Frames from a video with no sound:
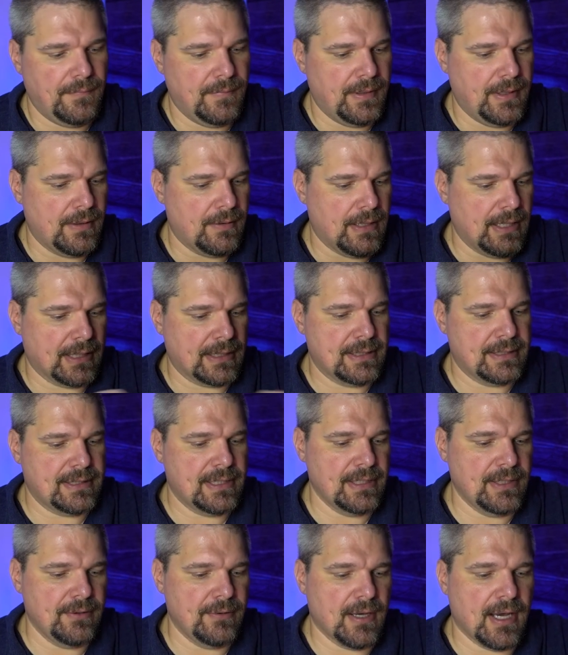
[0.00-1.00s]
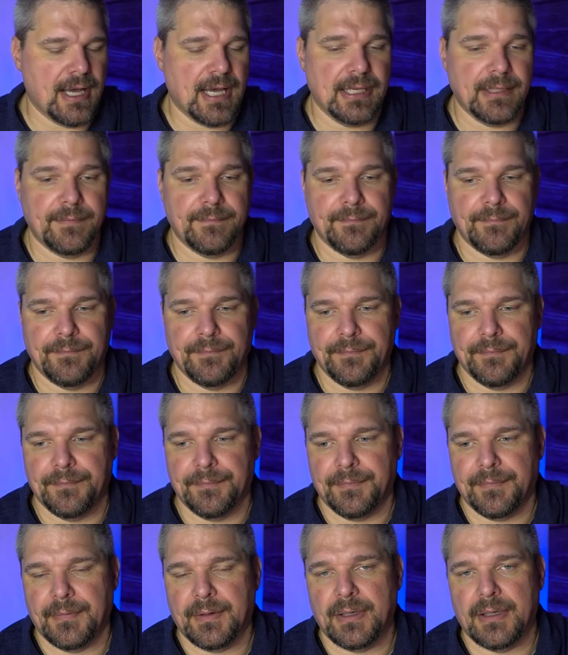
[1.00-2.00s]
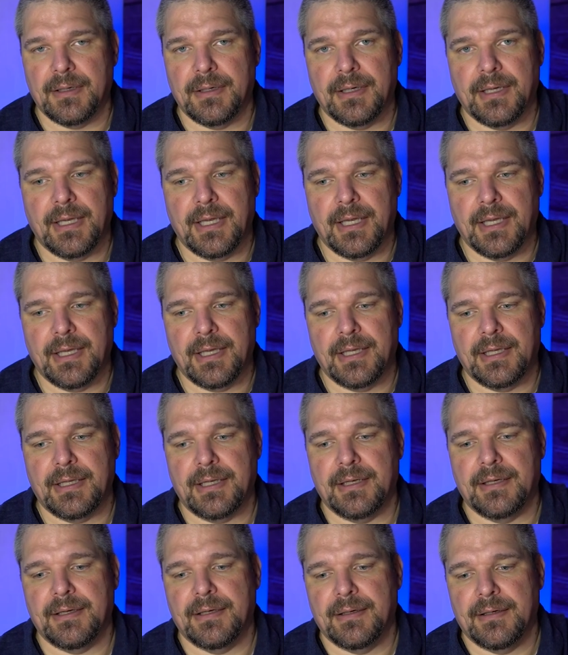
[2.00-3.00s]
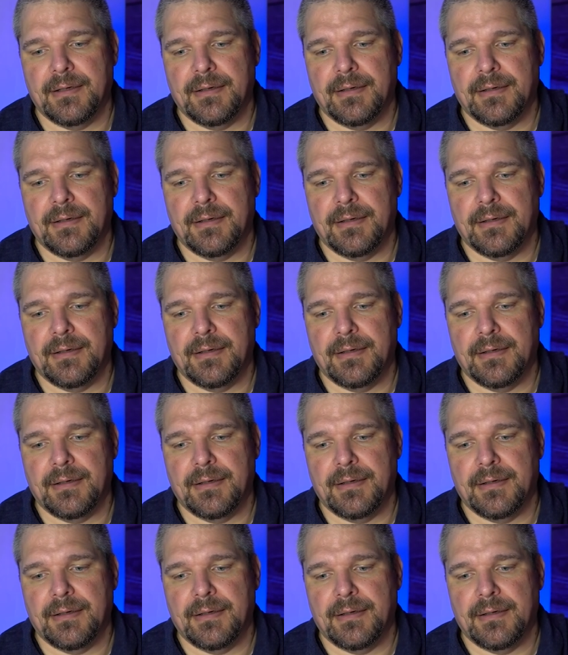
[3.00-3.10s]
know, I continued on and